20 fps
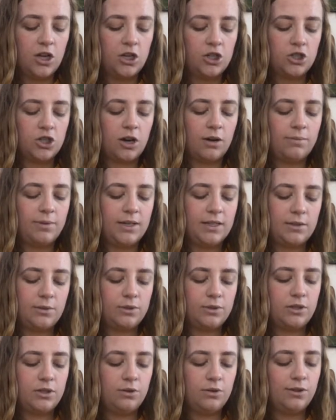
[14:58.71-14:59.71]
Charybdis
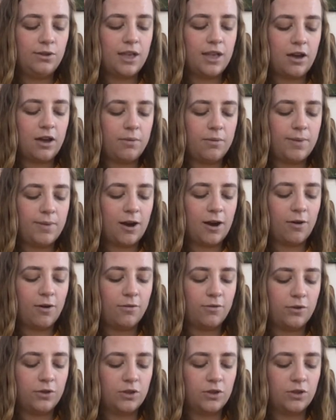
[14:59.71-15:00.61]
was too loud and powerful,